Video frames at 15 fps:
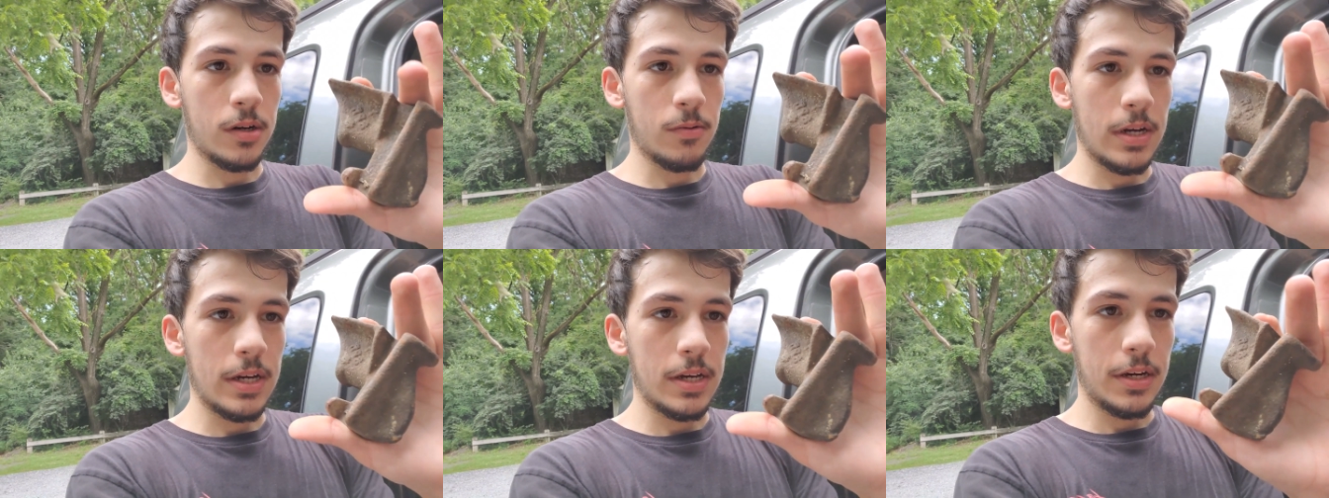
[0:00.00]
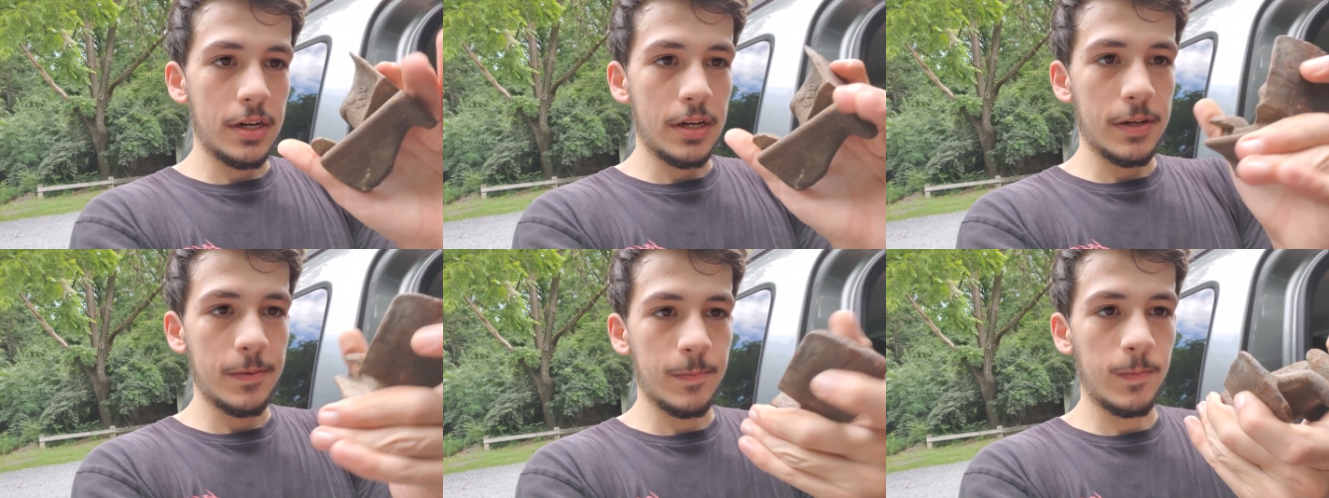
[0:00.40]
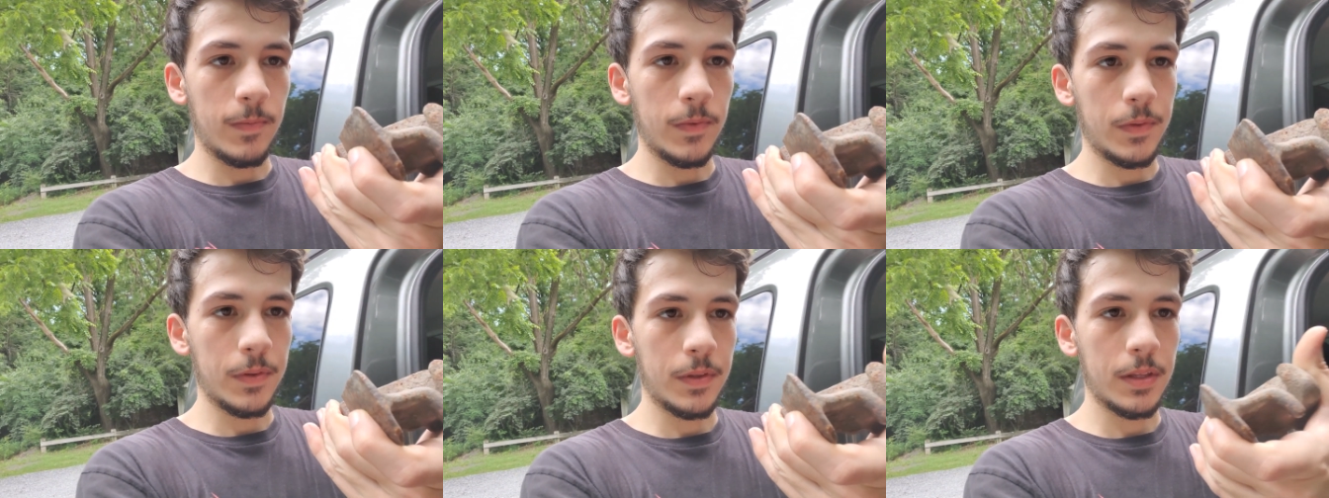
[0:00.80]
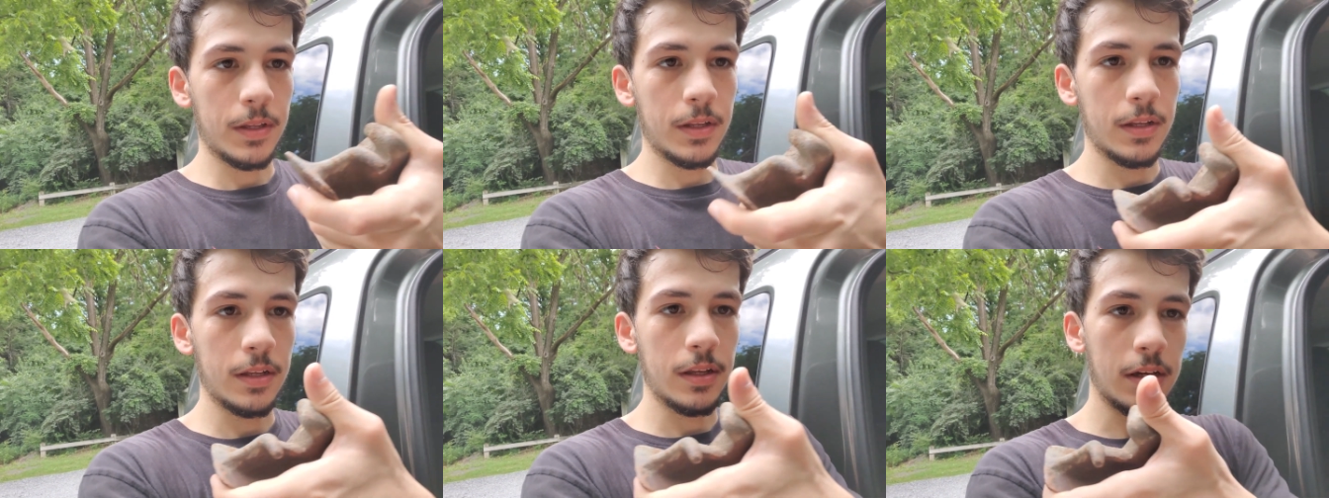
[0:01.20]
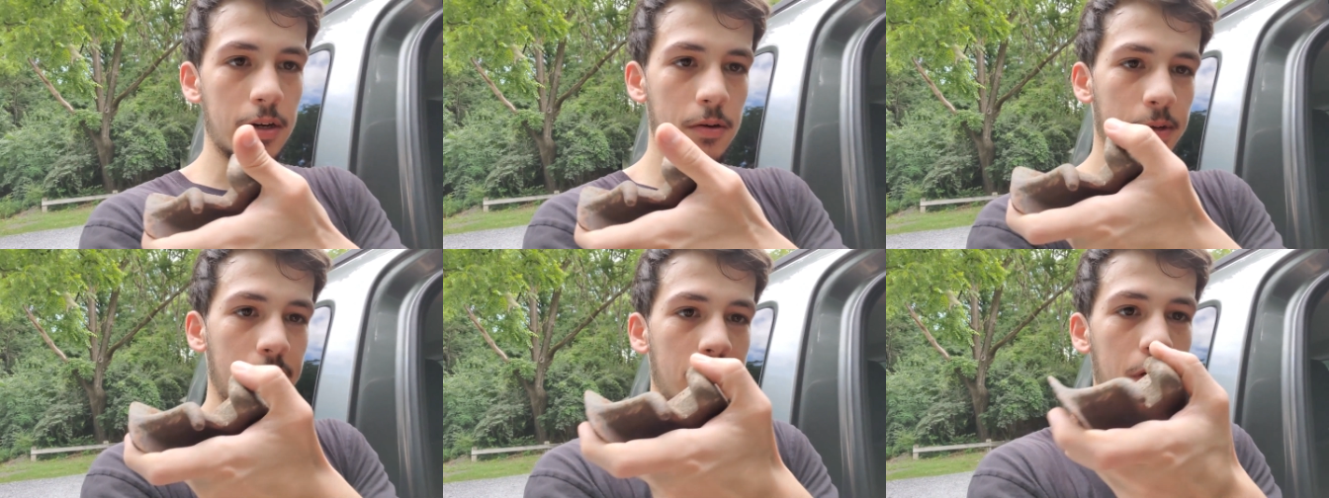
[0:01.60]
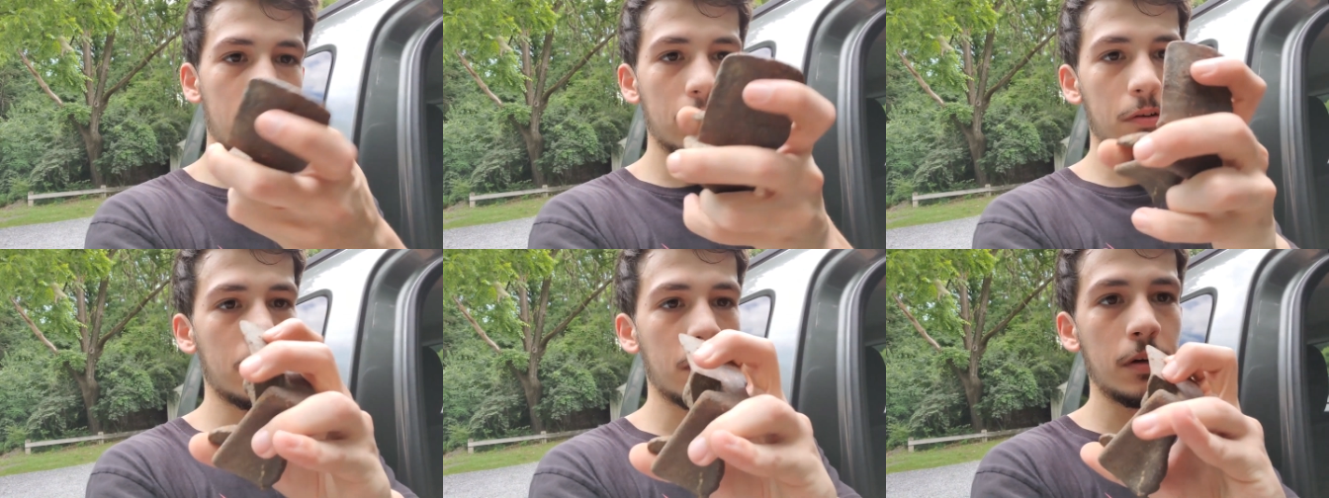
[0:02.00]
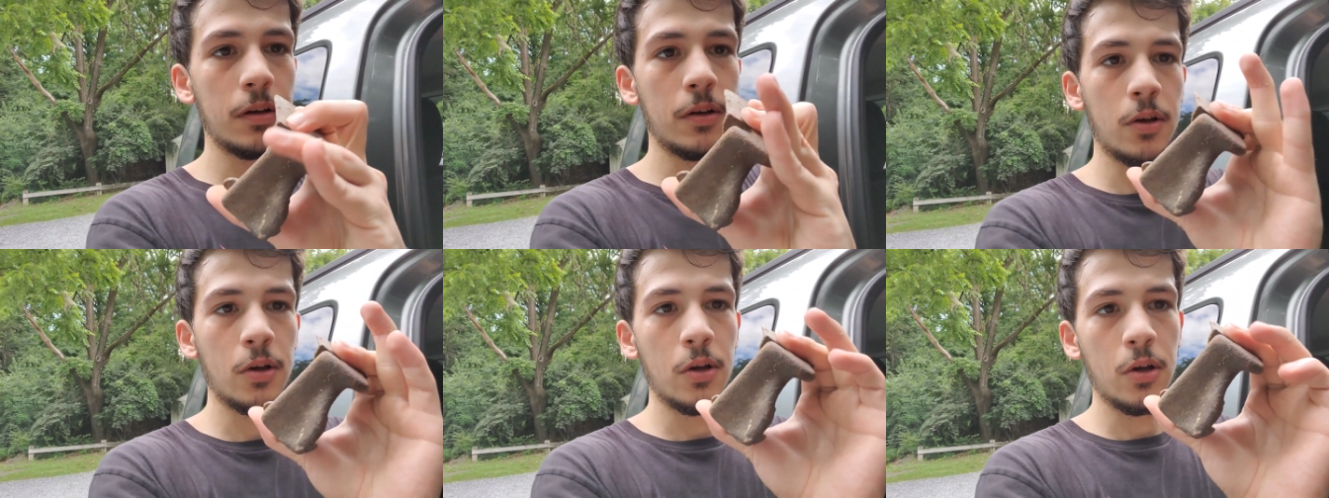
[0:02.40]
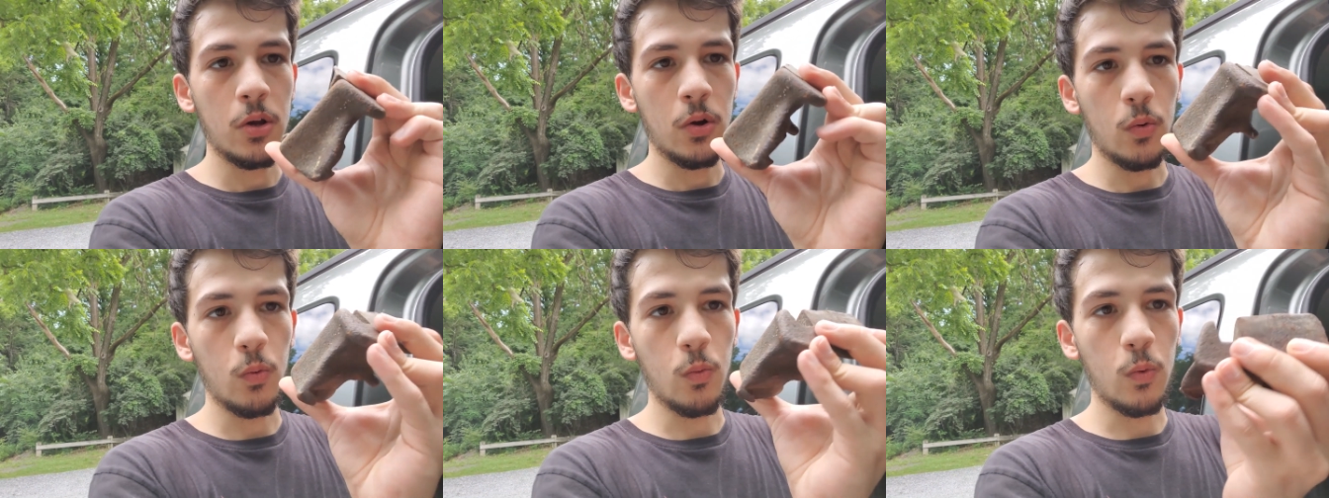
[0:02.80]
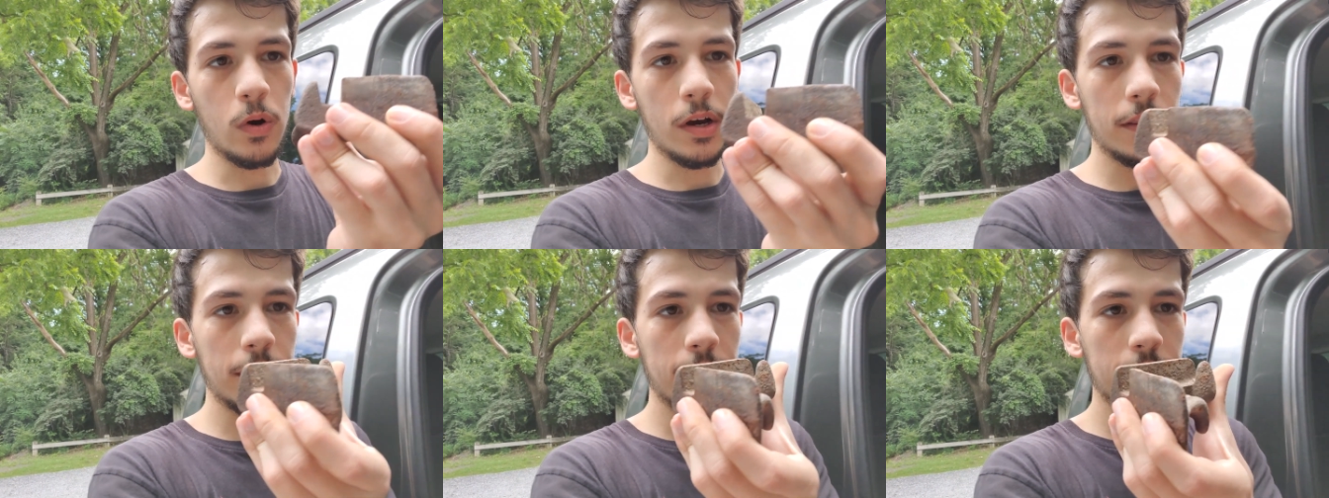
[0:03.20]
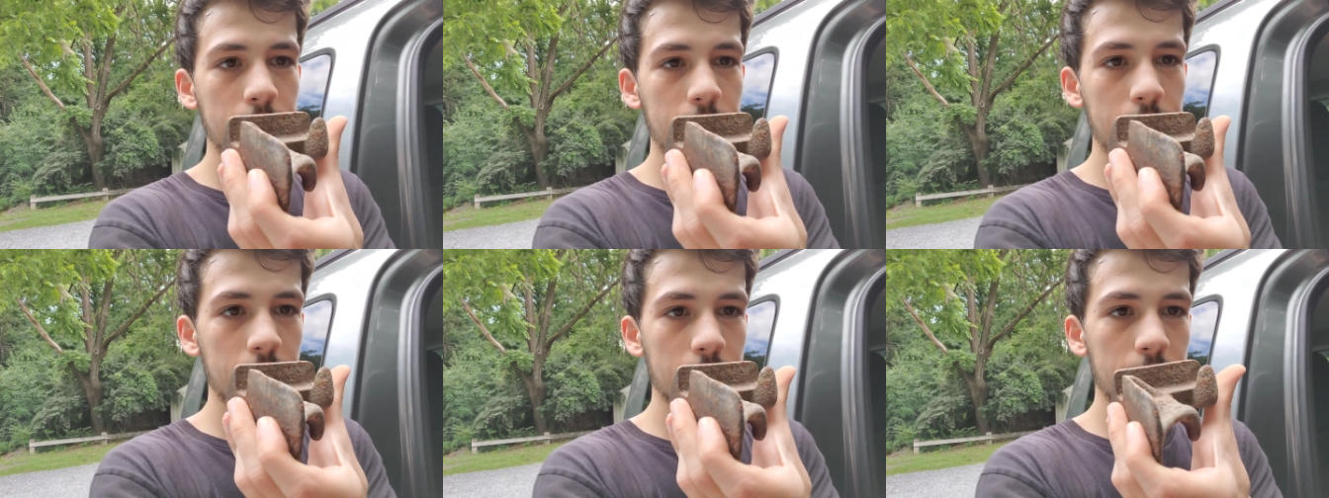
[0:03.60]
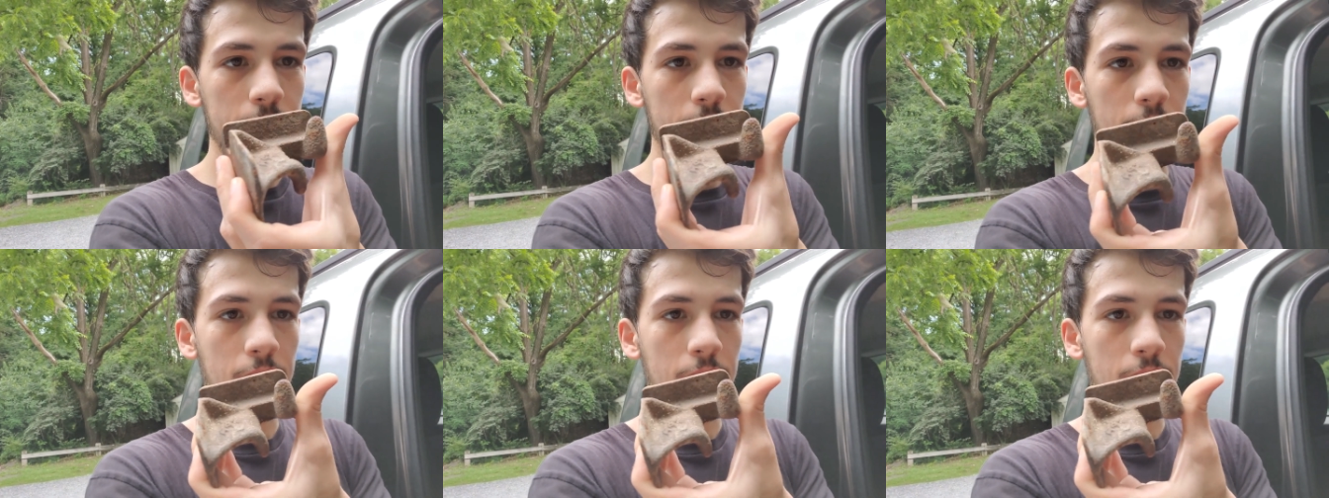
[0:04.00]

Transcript: right here. I don't really know what this is.